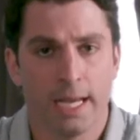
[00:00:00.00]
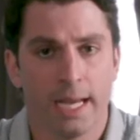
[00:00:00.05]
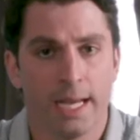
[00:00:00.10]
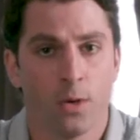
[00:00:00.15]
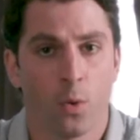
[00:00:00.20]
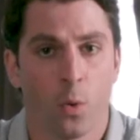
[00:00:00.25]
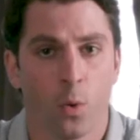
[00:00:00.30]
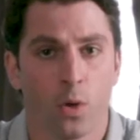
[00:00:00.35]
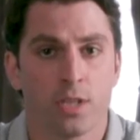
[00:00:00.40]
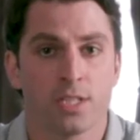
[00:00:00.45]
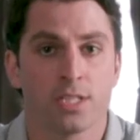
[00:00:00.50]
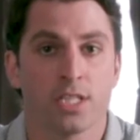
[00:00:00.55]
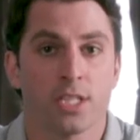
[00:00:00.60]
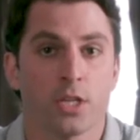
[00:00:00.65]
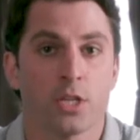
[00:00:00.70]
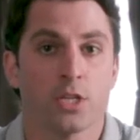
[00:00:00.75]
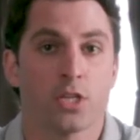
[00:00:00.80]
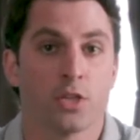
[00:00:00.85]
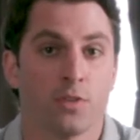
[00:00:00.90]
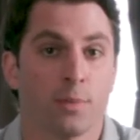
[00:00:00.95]
In order to
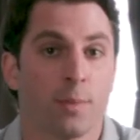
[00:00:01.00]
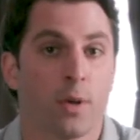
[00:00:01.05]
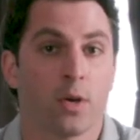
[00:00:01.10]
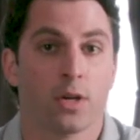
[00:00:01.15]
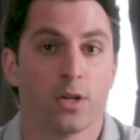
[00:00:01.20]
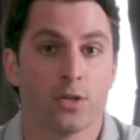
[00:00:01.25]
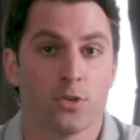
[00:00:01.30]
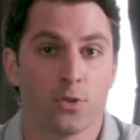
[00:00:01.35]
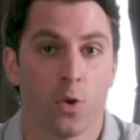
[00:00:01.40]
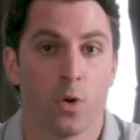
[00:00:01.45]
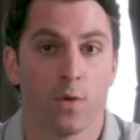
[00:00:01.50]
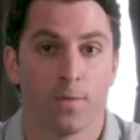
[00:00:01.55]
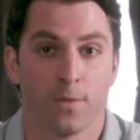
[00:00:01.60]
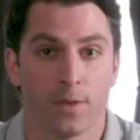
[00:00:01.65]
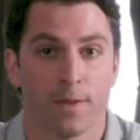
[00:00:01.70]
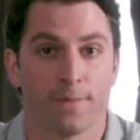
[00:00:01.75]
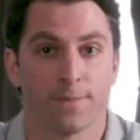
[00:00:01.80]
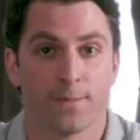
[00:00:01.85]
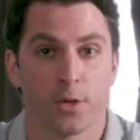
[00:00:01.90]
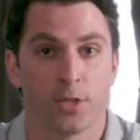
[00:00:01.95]
use your remote control for
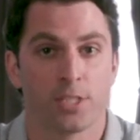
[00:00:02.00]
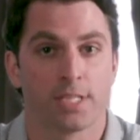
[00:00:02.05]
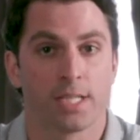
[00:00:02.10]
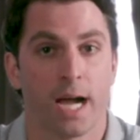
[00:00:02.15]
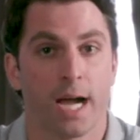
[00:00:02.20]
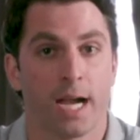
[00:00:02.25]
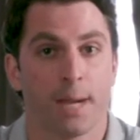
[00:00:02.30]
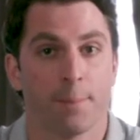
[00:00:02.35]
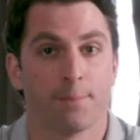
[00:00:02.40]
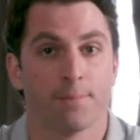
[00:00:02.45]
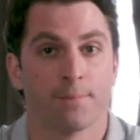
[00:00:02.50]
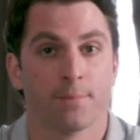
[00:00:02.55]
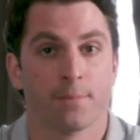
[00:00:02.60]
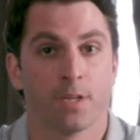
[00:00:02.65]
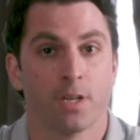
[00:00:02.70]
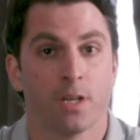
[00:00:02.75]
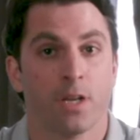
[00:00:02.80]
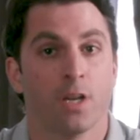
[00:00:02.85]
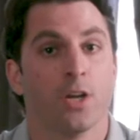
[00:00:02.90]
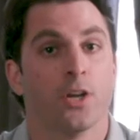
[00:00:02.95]
the first time,
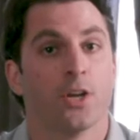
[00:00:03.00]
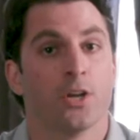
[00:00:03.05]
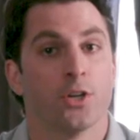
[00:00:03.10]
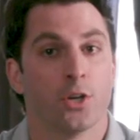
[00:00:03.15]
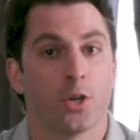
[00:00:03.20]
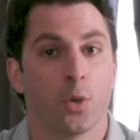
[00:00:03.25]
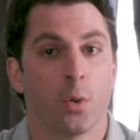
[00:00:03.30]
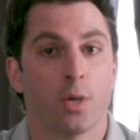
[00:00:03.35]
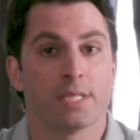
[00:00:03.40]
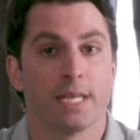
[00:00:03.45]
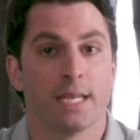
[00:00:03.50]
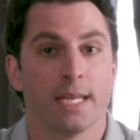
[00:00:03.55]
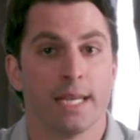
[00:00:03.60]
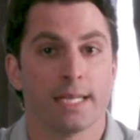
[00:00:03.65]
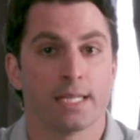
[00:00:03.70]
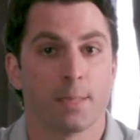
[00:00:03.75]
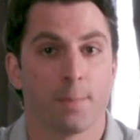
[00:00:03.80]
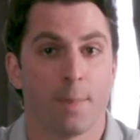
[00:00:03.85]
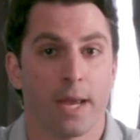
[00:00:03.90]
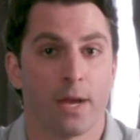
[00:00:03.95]
you're going to
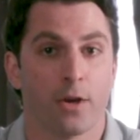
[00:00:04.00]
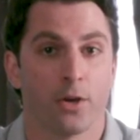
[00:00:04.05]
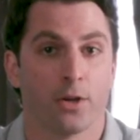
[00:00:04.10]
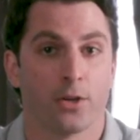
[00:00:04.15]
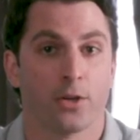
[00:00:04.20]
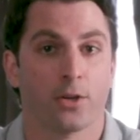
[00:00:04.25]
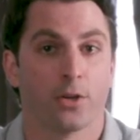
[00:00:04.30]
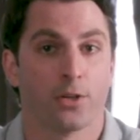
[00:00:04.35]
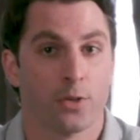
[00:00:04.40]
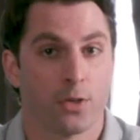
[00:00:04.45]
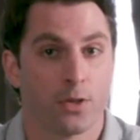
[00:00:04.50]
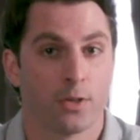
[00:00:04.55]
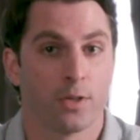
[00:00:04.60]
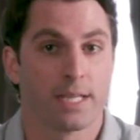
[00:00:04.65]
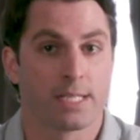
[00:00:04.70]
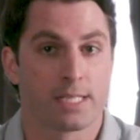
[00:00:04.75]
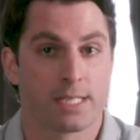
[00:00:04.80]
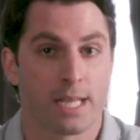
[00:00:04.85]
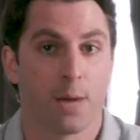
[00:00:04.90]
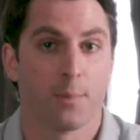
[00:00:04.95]
need to pair your
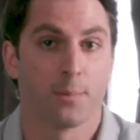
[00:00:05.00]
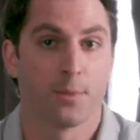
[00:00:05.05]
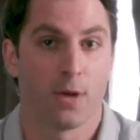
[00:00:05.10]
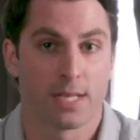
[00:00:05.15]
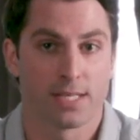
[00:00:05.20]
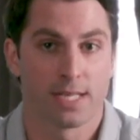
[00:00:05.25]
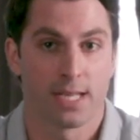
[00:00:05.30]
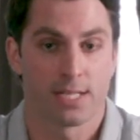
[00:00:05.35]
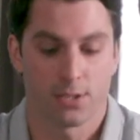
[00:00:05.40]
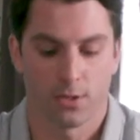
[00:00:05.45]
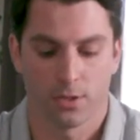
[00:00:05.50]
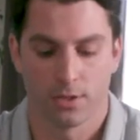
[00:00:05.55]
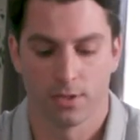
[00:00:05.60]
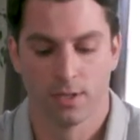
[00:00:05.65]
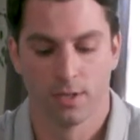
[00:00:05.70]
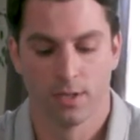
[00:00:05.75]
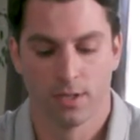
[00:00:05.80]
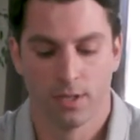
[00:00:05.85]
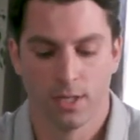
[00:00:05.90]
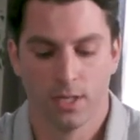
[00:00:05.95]
Nucleus sound processor
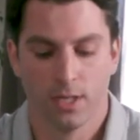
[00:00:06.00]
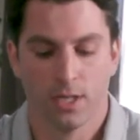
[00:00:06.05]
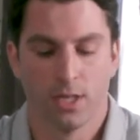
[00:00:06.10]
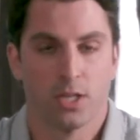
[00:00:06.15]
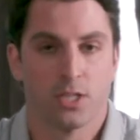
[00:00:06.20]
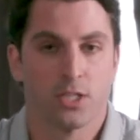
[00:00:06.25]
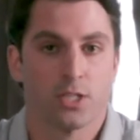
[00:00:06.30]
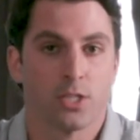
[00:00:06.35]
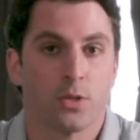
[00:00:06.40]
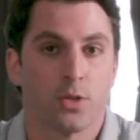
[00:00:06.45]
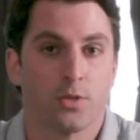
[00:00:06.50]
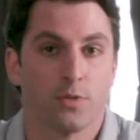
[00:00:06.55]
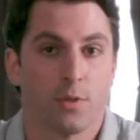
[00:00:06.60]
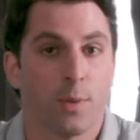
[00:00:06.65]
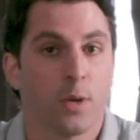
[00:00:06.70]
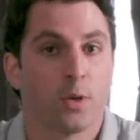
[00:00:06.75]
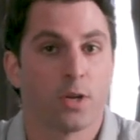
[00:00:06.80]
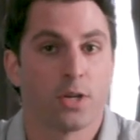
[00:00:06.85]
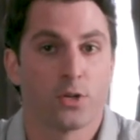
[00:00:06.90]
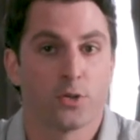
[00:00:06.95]
to the
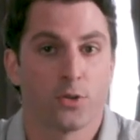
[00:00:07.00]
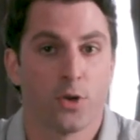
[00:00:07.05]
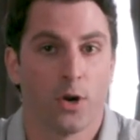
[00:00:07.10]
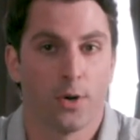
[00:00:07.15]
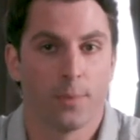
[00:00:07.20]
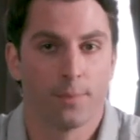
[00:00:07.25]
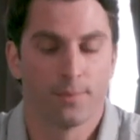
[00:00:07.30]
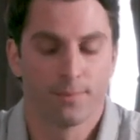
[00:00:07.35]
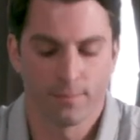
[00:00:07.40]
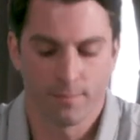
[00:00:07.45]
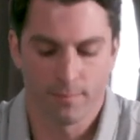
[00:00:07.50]
remote control.